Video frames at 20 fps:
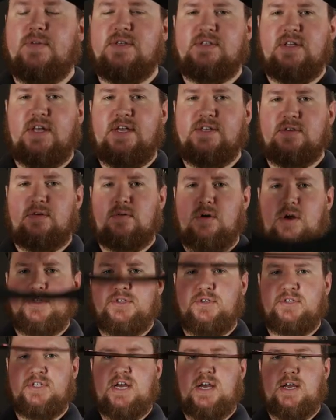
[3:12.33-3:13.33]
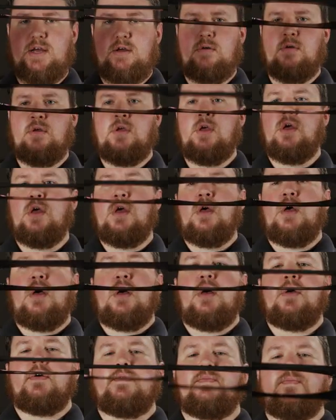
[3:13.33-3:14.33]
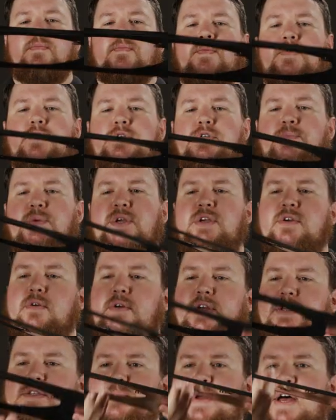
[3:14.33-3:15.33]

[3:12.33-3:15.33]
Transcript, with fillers: this lays across your tile, speaker gets